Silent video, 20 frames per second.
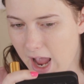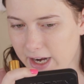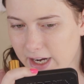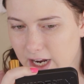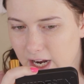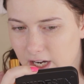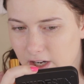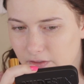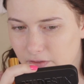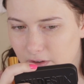I
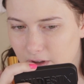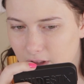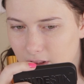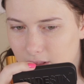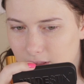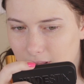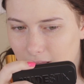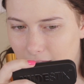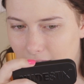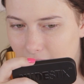kind of
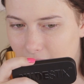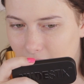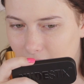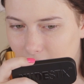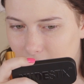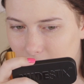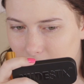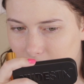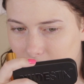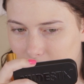feel
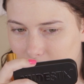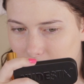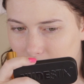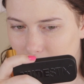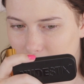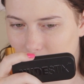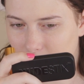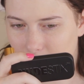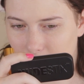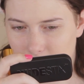like
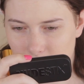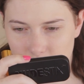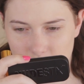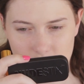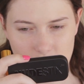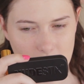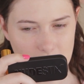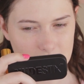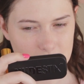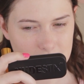it's
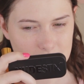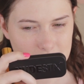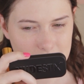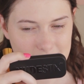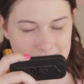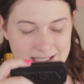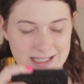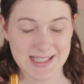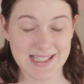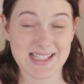just
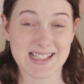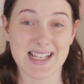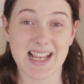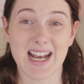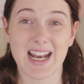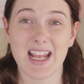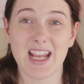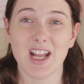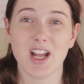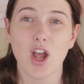
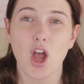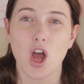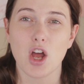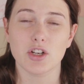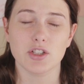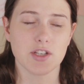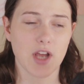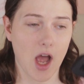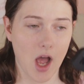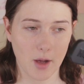sitting
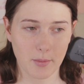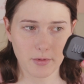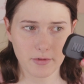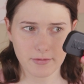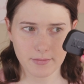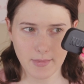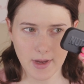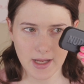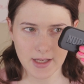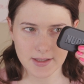on top
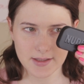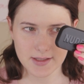of my